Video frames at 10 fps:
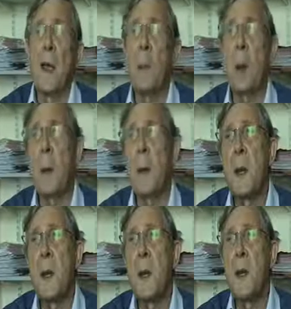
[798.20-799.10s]
It's
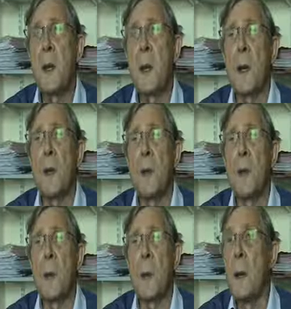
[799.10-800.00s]
probably easier
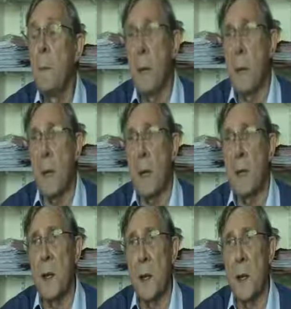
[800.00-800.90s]
to do
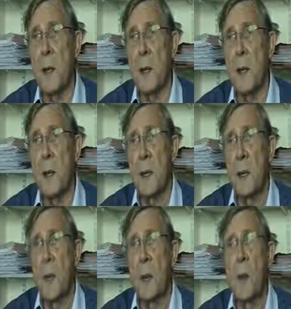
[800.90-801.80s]
input-based tasks
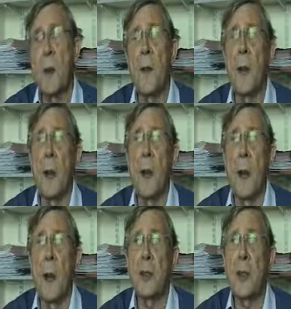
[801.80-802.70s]
with a
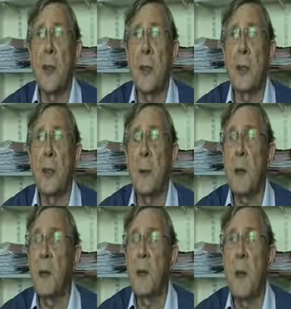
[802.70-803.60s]
large class,
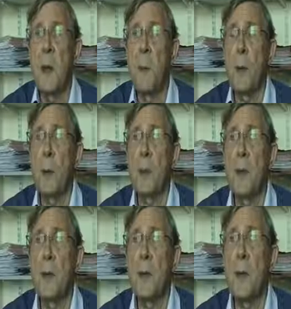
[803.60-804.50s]
because in an
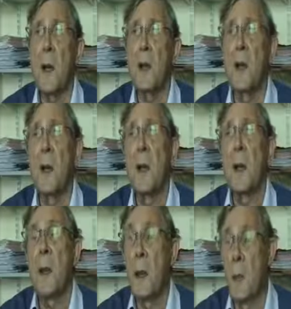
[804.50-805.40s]
input-based task,
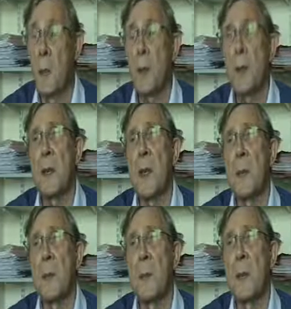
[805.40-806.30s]
the input is
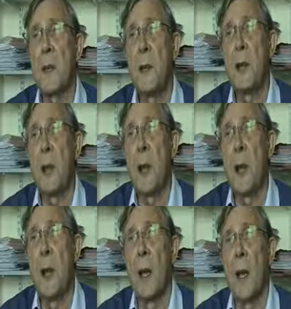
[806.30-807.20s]
coming from the
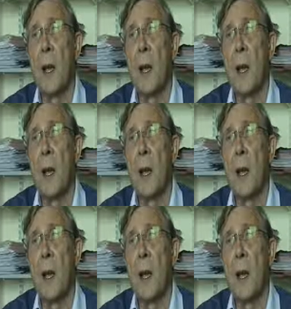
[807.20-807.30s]
teacher,